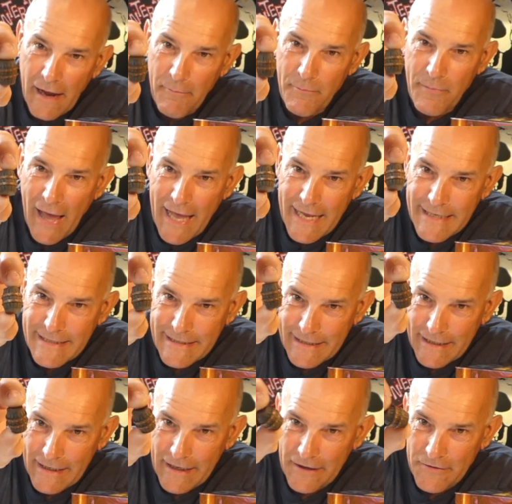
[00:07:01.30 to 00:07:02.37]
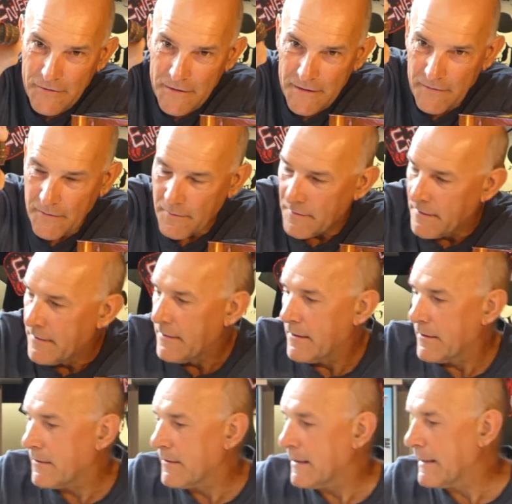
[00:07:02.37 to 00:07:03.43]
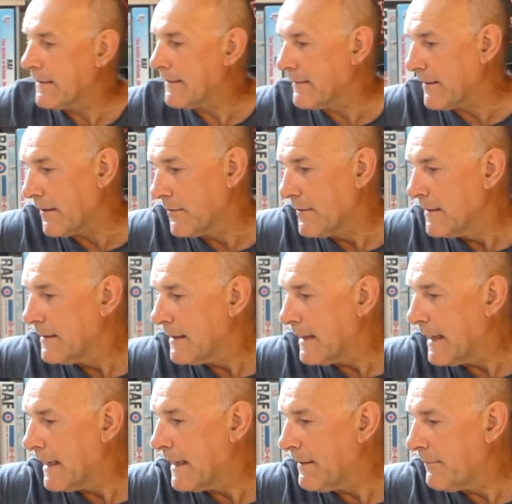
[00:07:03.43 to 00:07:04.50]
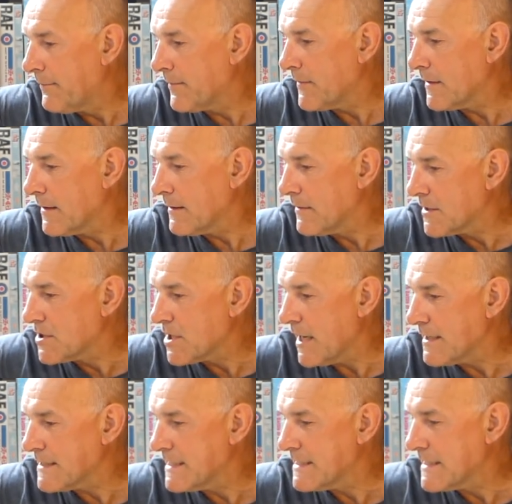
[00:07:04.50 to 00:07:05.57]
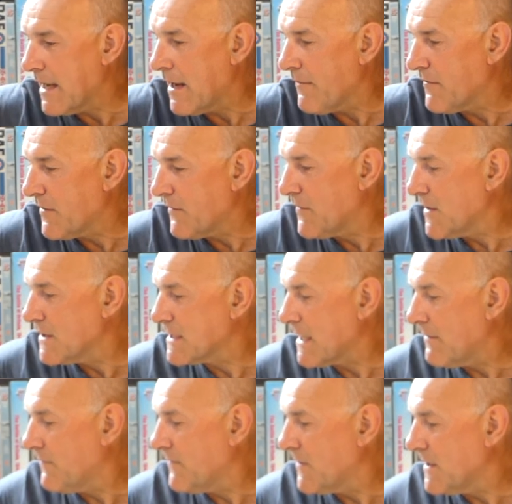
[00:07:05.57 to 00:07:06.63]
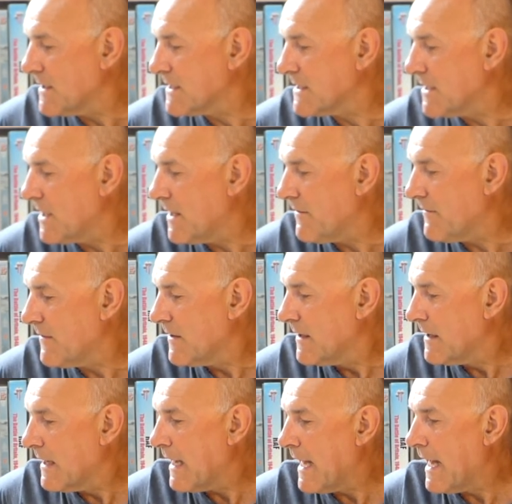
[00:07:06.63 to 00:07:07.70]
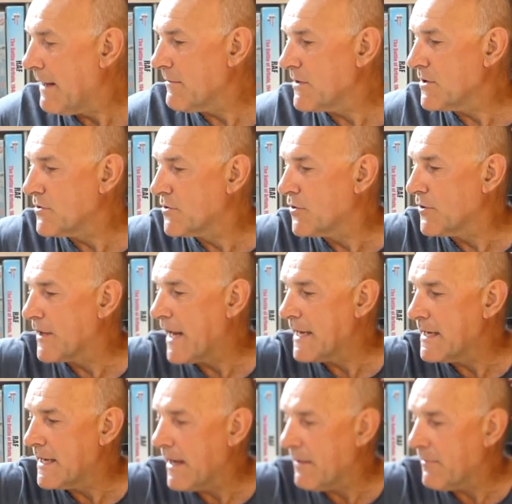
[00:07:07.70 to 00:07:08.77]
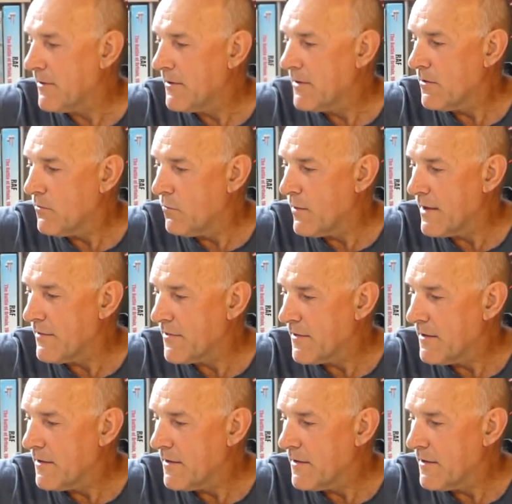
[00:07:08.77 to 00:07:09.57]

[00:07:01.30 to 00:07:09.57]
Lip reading: painted loads of them. All right. So the chances are, for the first come first serve, you could end up with